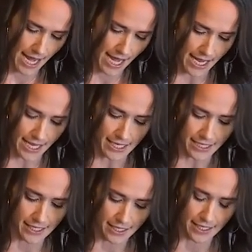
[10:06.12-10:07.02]

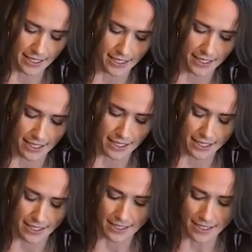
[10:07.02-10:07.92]
And
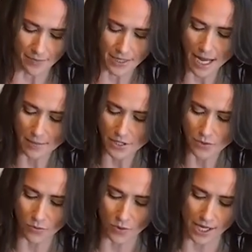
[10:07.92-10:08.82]

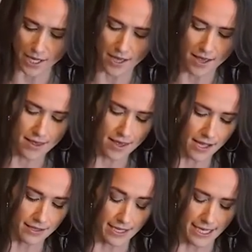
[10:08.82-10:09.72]
sometimes with
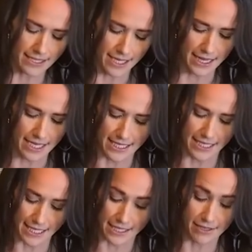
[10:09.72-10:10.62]
a glaze like
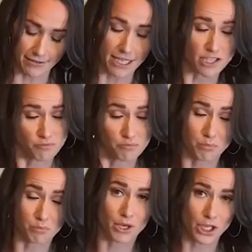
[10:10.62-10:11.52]
this, it, it's
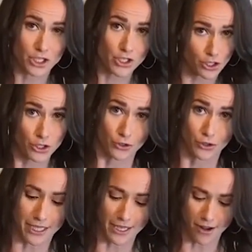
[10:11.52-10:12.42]
pretty
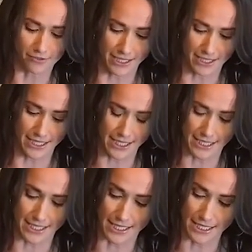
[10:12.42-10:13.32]
sugary, obviously,
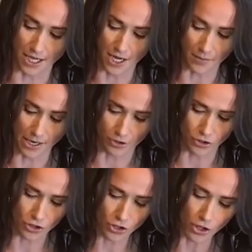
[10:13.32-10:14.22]
because it's a lot of
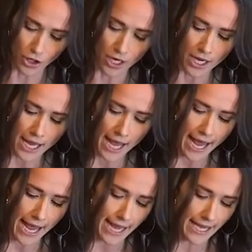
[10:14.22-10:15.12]
powdered sugar.
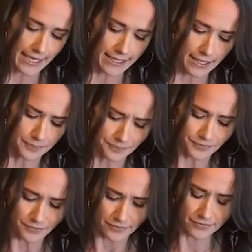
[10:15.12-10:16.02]
And
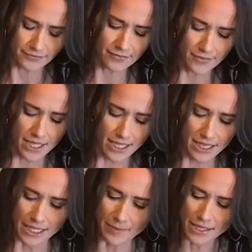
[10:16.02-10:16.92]

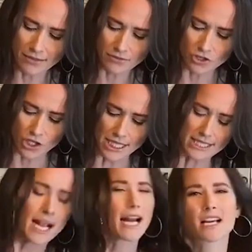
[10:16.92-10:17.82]
The lemon
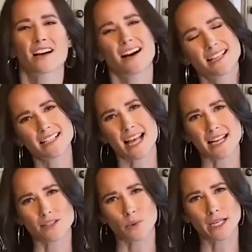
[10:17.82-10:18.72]
just kind of cuts
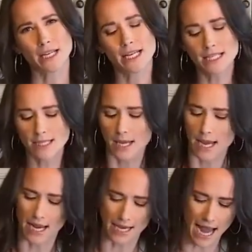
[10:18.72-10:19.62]
that sweetness
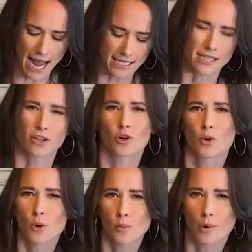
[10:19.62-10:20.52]
and adds a
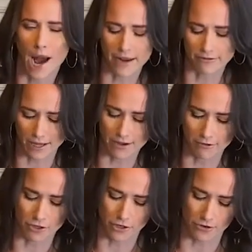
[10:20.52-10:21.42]
little bright
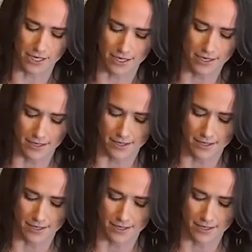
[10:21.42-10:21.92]
flavor to it,